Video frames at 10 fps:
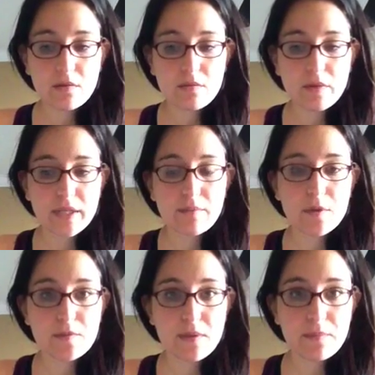with
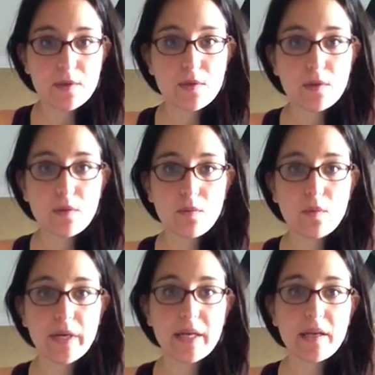most people
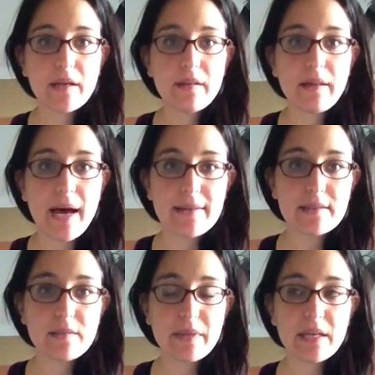with
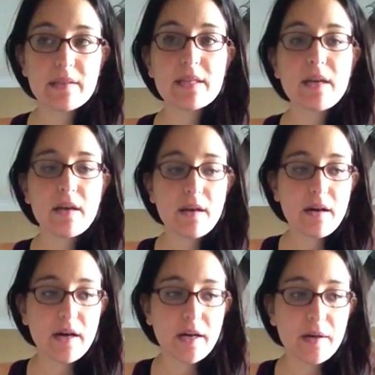ostomies,
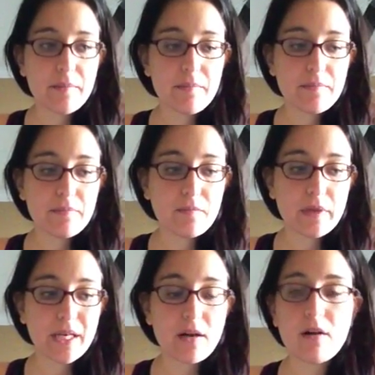
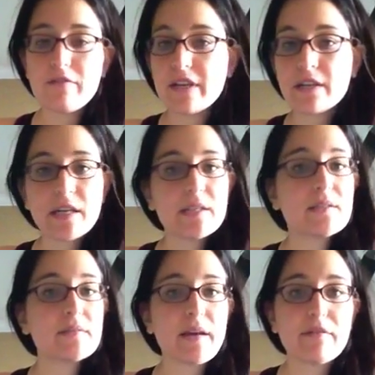it all varies.
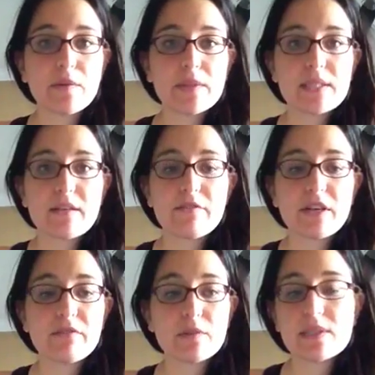Everyone's different,
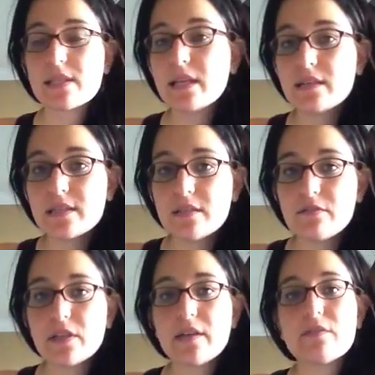everyone's skin is
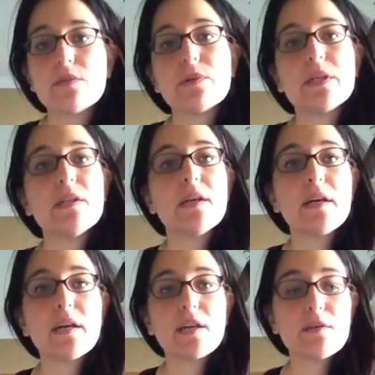different, everyone
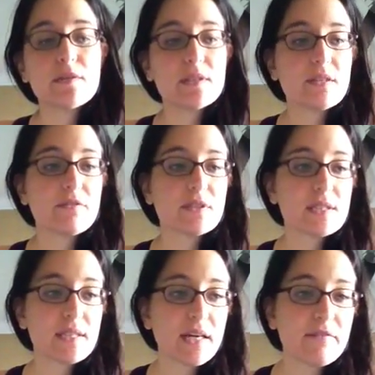uses different
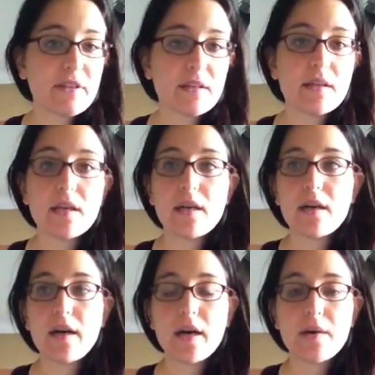stuff, and
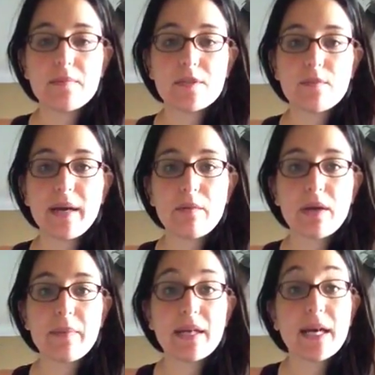so my way
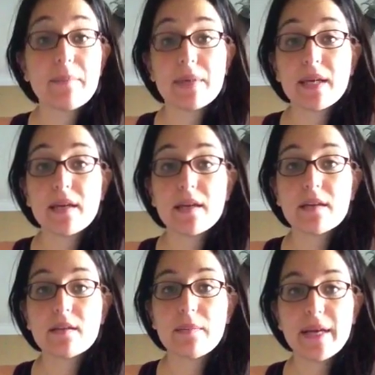might not be
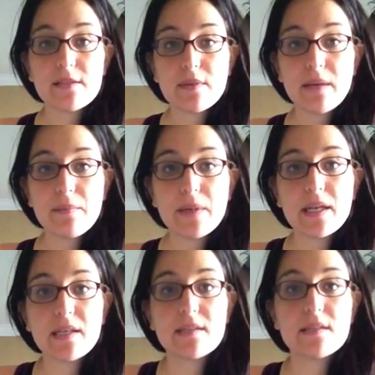the best way, but
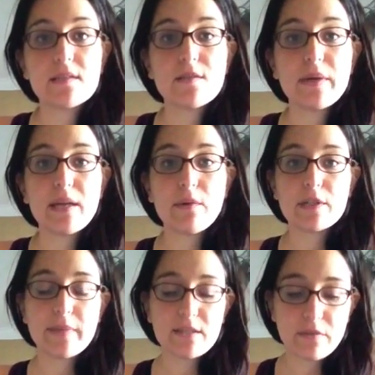it's the way that works
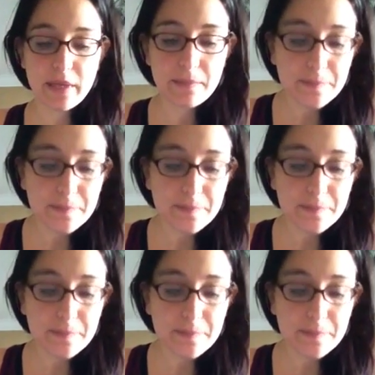best for me.